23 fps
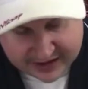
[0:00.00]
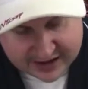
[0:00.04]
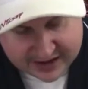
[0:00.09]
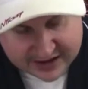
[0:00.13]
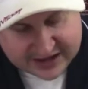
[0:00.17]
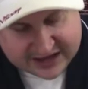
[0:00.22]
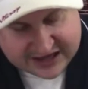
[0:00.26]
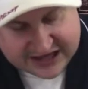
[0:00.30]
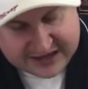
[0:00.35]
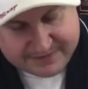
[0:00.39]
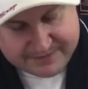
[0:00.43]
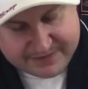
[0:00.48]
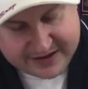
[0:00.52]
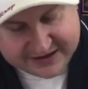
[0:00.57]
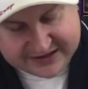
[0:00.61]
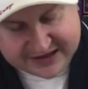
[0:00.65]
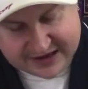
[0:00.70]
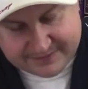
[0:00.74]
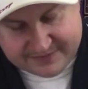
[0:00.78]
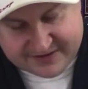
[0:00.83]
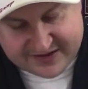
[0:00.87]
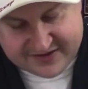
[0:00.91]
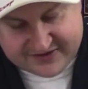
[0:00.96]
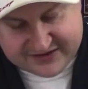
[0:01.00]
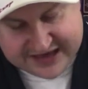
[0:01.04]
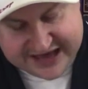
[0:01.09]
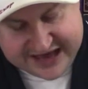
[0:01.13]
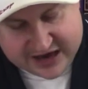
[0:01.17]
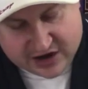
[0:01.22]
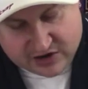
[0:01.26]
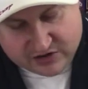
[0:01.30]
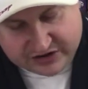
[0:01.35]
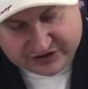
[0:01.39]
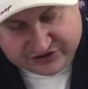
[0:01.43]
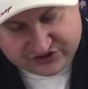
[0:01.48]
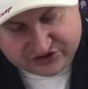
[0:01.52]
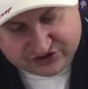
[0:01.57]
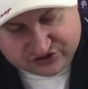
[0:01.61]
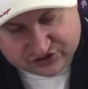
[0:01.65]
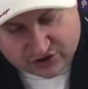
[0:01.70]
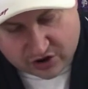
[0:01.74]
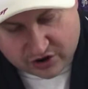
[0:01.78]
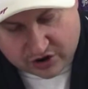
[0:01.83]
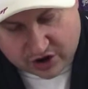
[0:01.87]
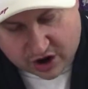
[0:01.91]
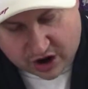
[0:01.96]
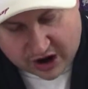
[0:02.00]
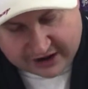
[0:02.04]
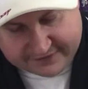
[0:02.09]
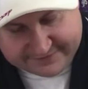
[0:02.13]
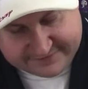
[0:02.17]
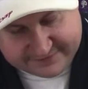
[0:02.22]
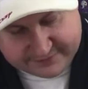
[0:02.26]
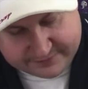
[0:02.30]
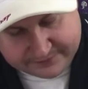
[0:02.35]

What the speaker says: He picked up his gear and strode off.